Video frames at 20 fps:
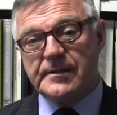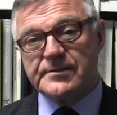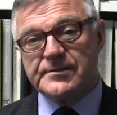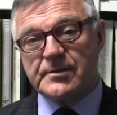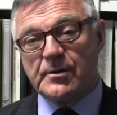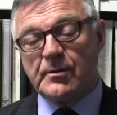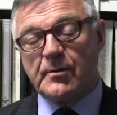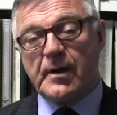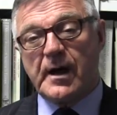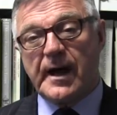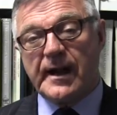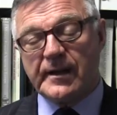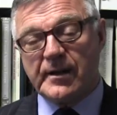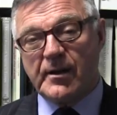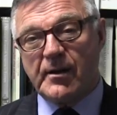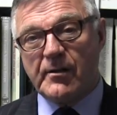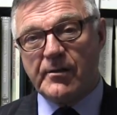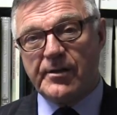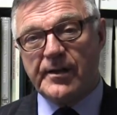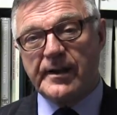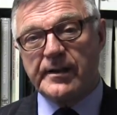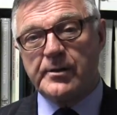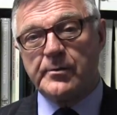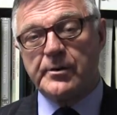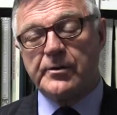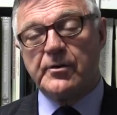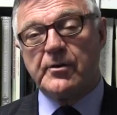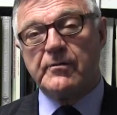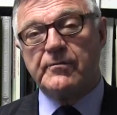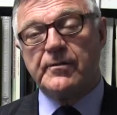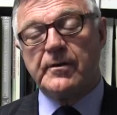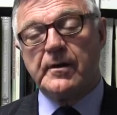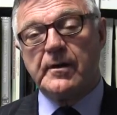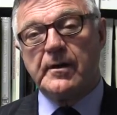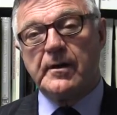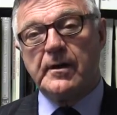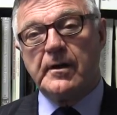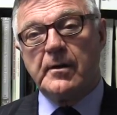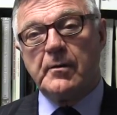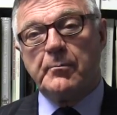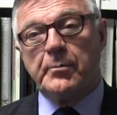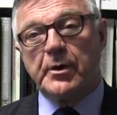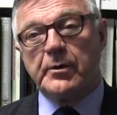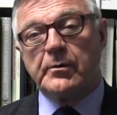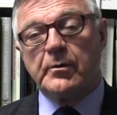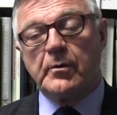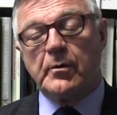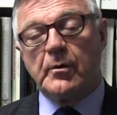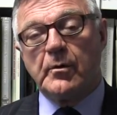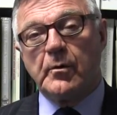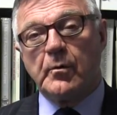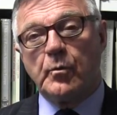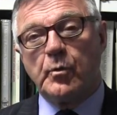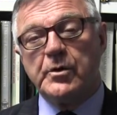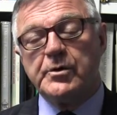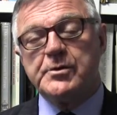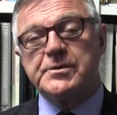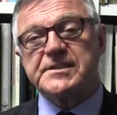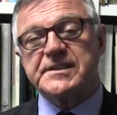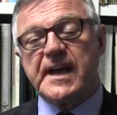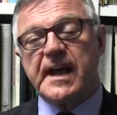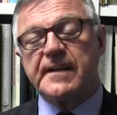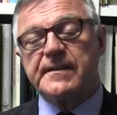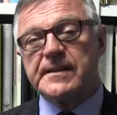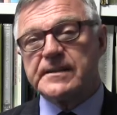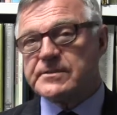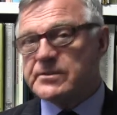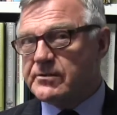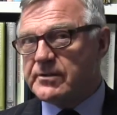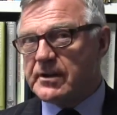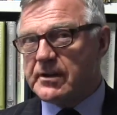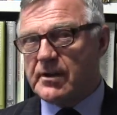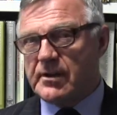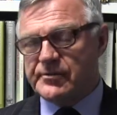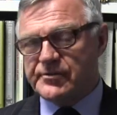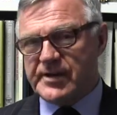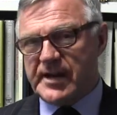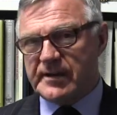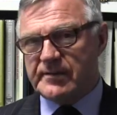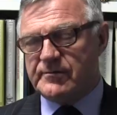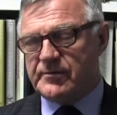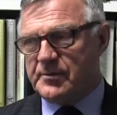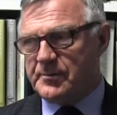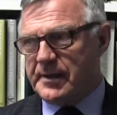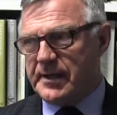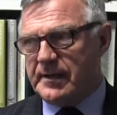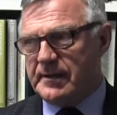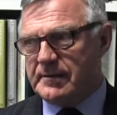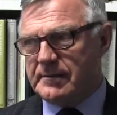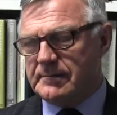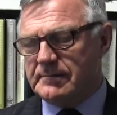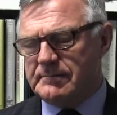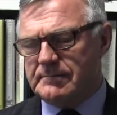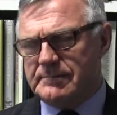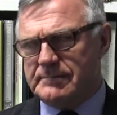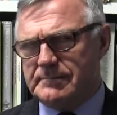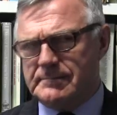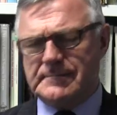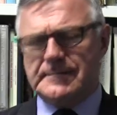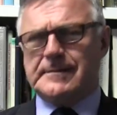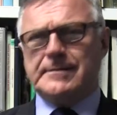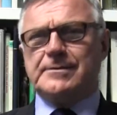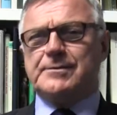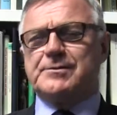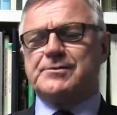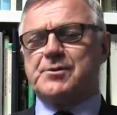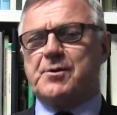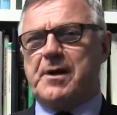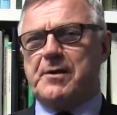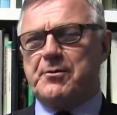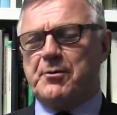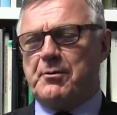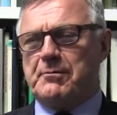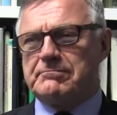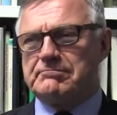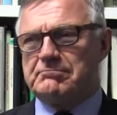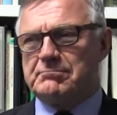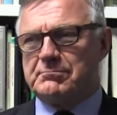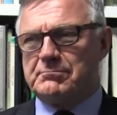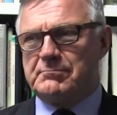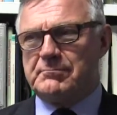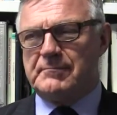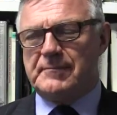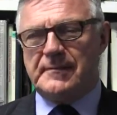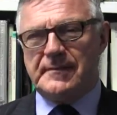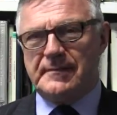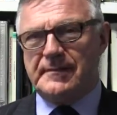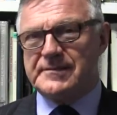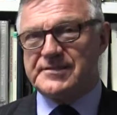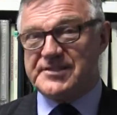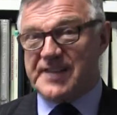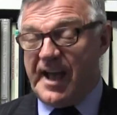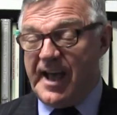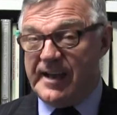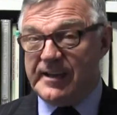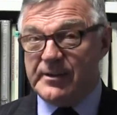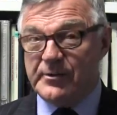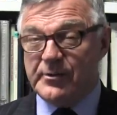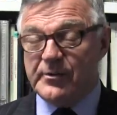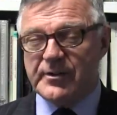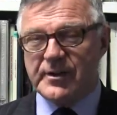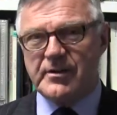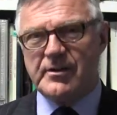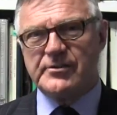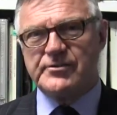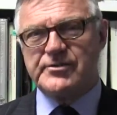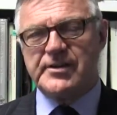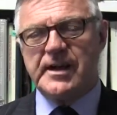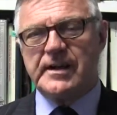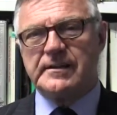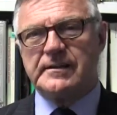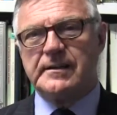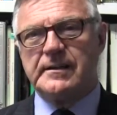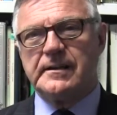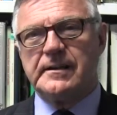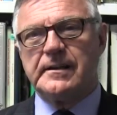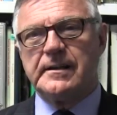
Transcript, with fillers: So I can't thank you enough. But would you sign this other contract for me? So I thought, sign another contract?